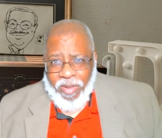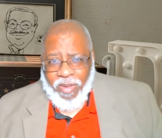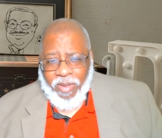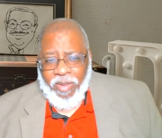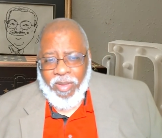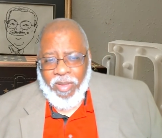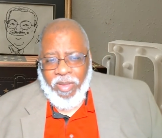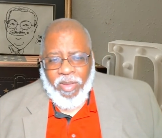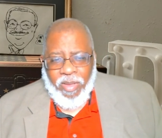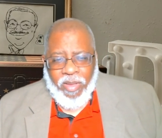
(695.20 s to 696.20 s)

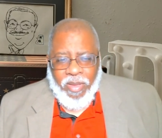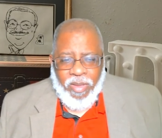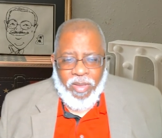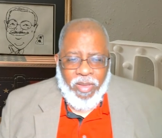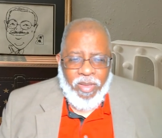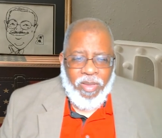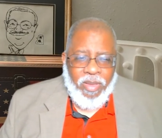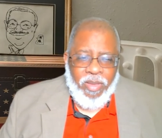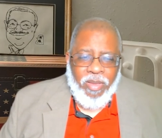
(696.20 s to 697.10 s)
[no speech]